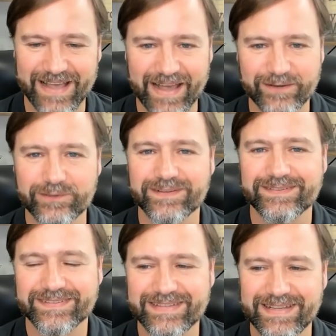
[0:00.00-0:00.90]
I don't
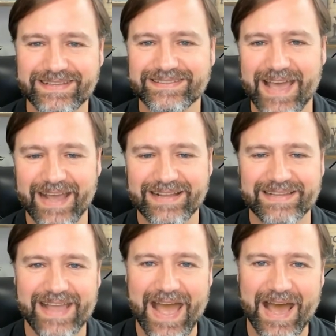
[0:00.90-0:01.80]
see
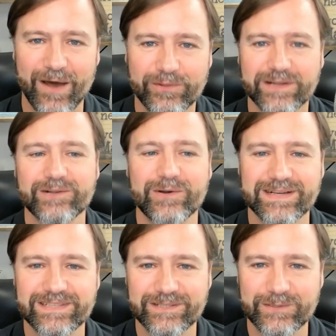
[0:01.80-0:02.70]
exactly how they're
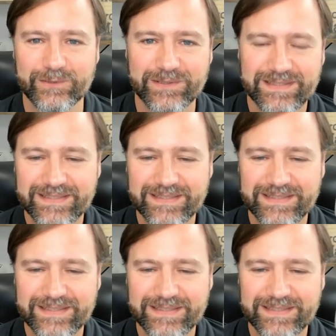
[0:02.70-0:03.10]
going to